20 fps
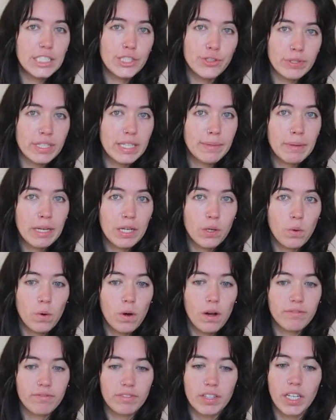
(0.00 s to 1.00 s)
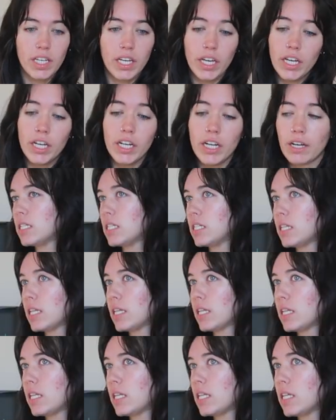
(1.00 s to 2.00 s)
drinking my coffee.
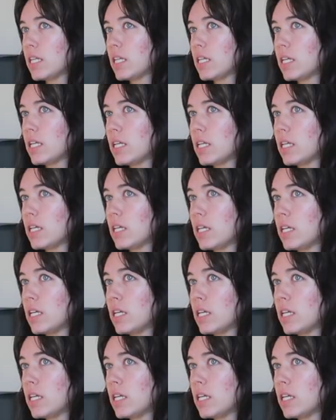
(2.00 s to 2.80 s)
It's about